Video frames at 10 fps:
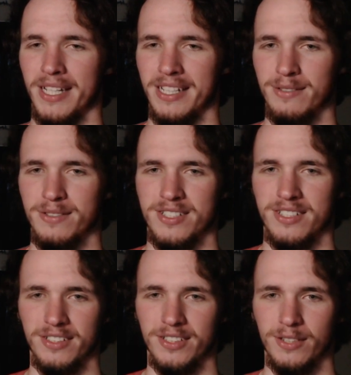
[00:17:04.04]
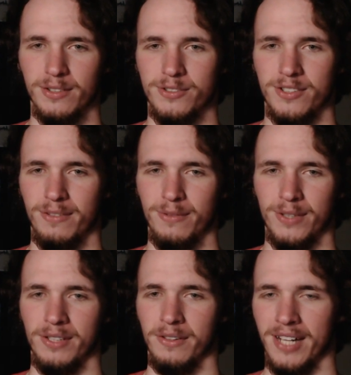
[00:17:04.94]
that he was gonna go drink
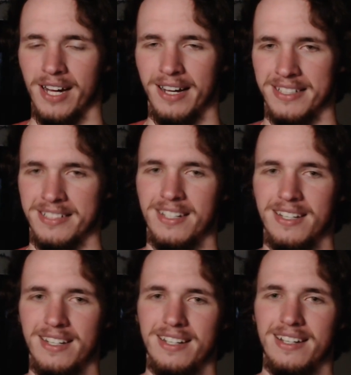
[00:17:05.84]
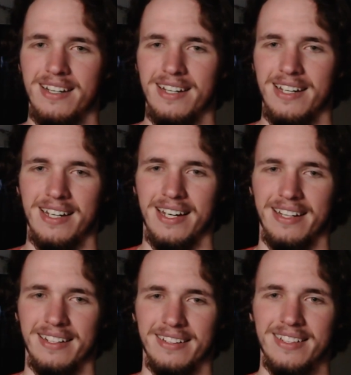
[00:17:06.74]
with you guys,
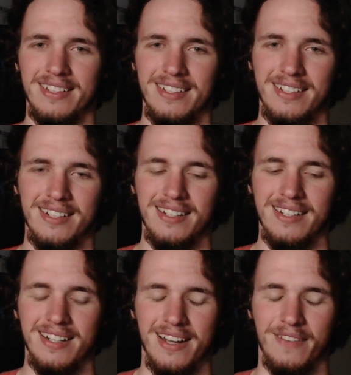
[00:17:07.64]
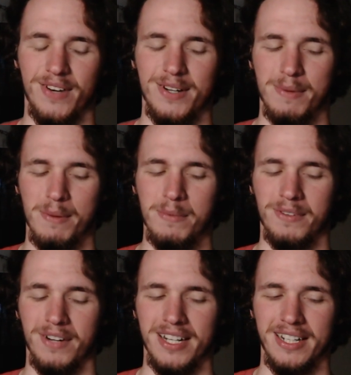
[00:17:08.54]
and if I remember
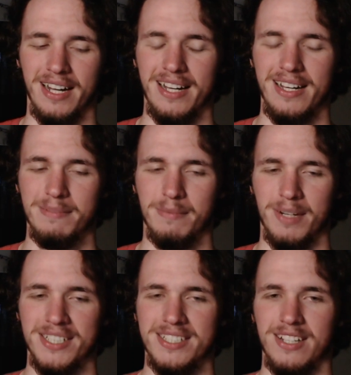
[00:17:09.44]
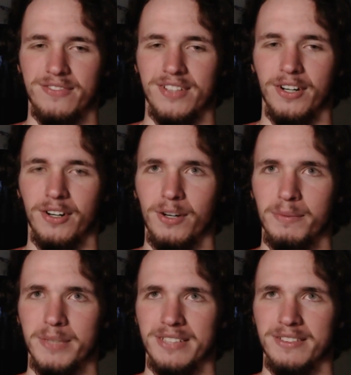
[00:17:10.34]
right, I had my stuff at
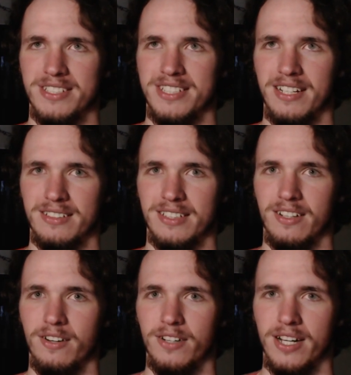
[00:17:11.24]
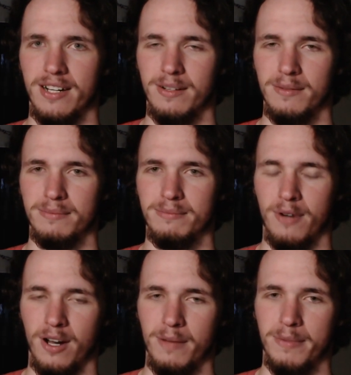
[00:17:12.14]
home, and he was saying like, "Oh yeah, I'll
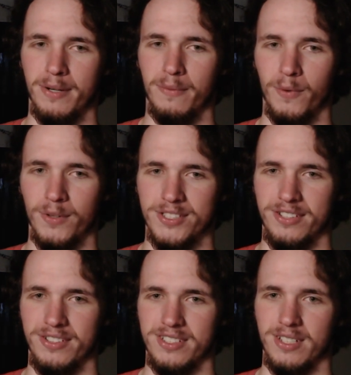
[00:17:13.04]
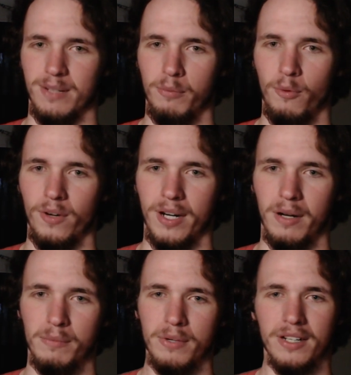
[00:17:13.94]
probably be on Warzone at some point.
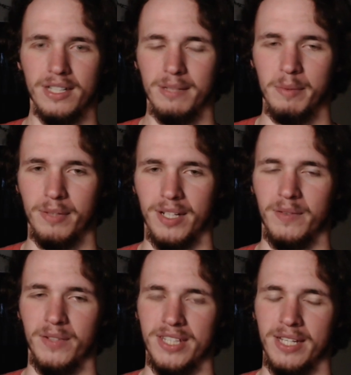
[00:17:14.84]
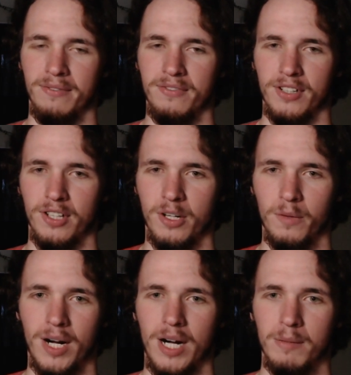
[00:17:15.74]
I'll probably gonna be playing with them for a
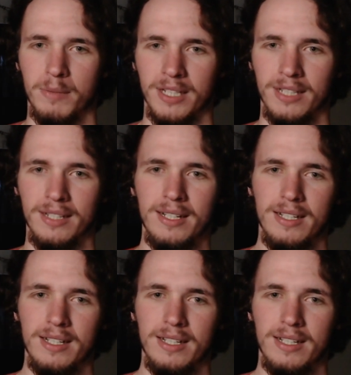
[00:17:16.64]
little while, but